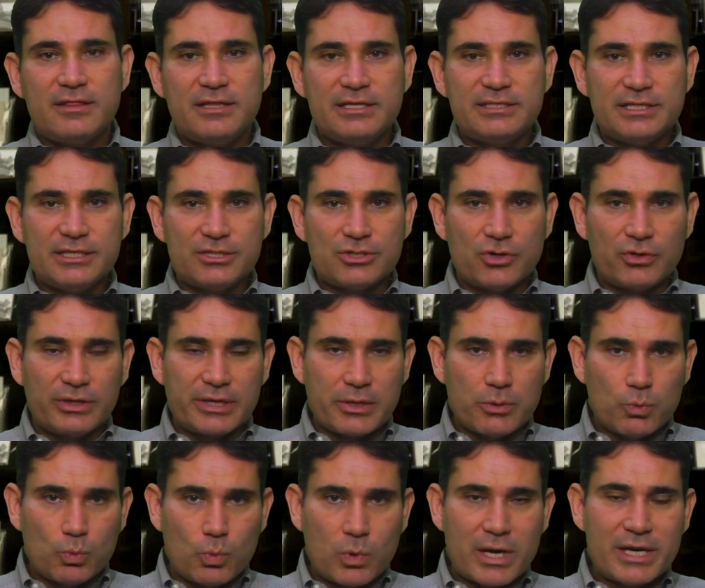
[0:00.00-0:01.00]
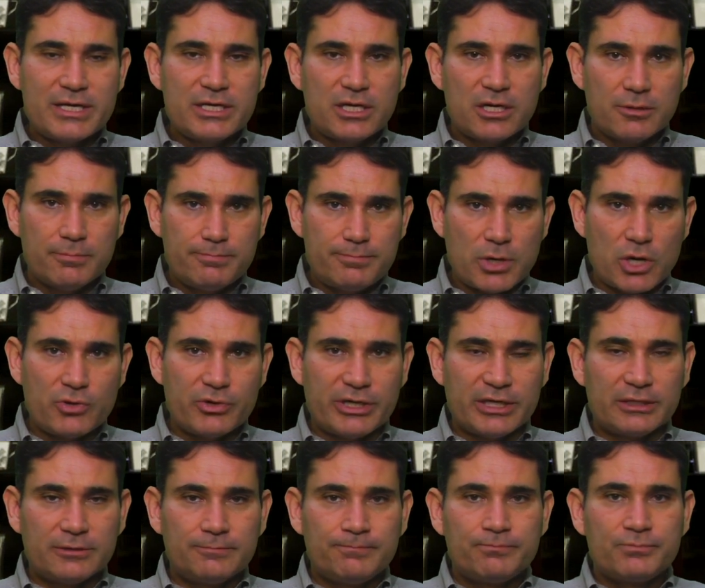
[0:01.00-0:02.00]
This is only one
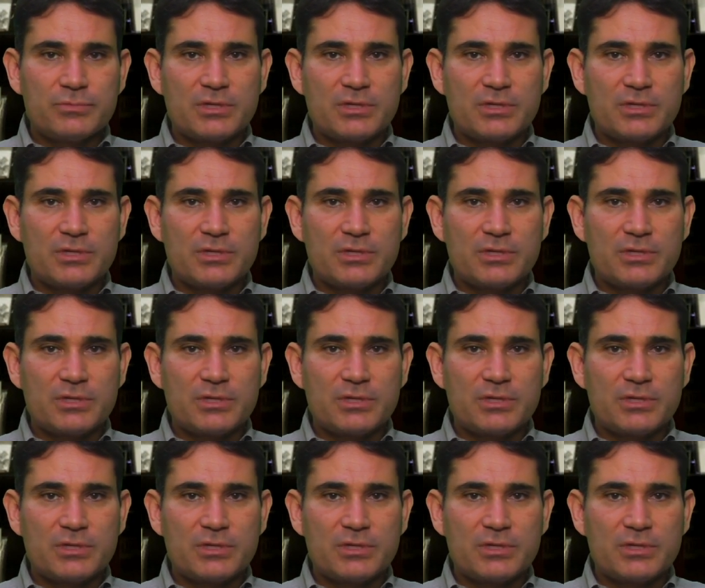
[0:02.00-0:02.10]
component